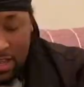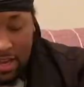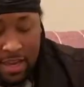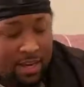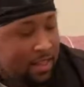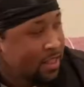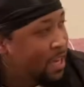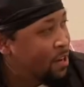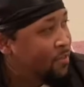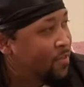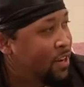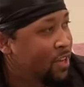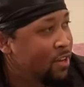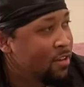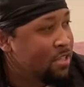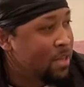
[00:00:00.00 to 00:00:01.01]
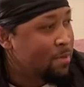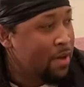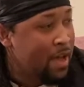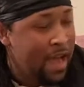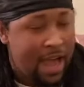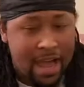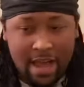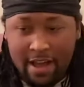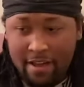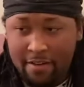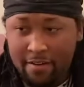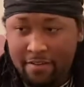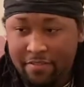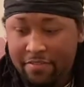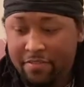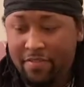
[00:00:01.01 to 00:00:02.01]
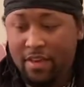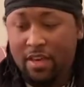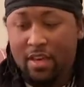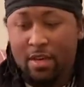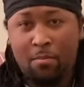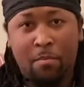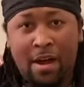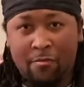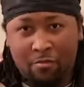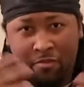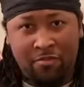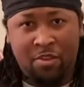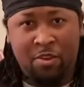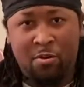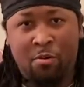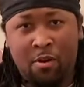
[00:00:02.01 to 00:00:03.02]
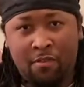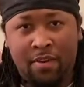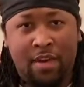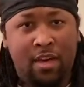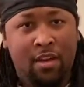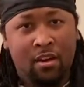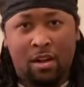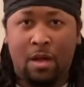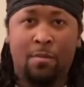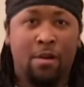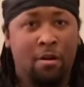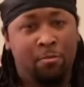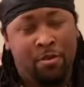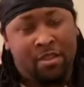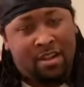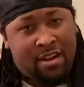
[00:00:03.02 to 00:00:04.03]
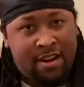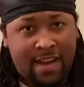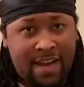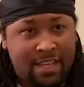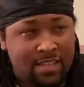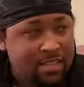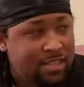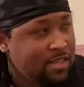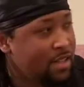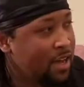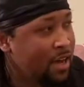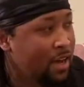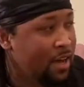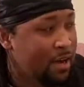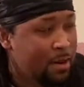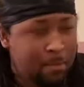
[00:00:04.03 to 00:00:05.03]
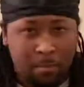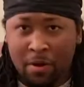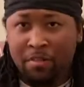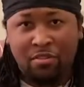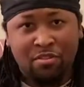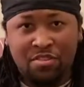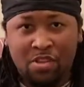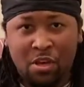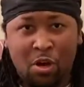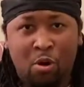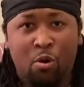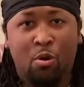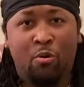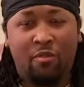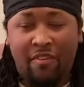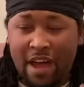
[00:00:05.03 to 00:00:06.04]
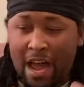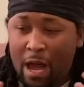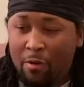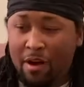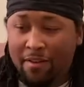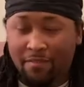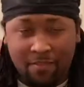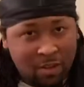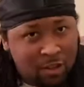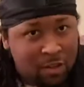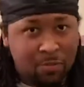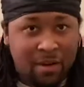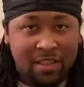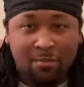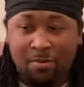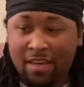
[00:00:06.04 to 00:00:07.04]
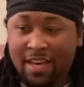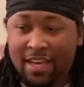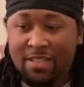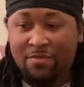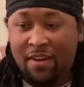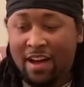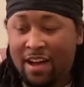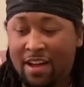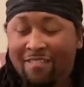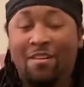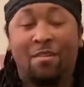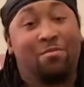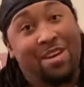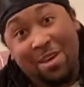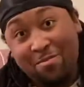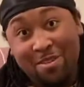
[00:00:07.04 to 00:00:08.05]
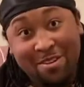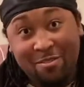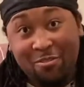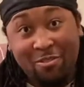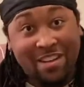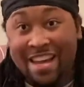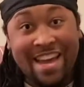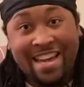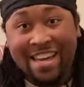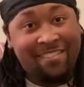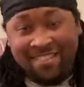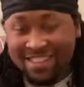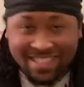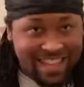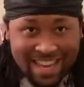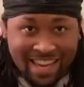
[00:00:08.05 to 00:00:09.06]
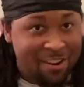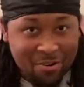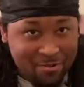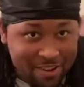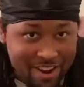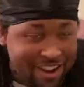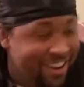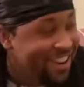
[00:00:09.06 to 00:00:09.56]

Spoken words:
In the later videos, I'm gonna have my review of it. It'll come out within the next month or so of how I feel about the PS5. I'm keeping it, of course, I ain't giving this thing nowhere.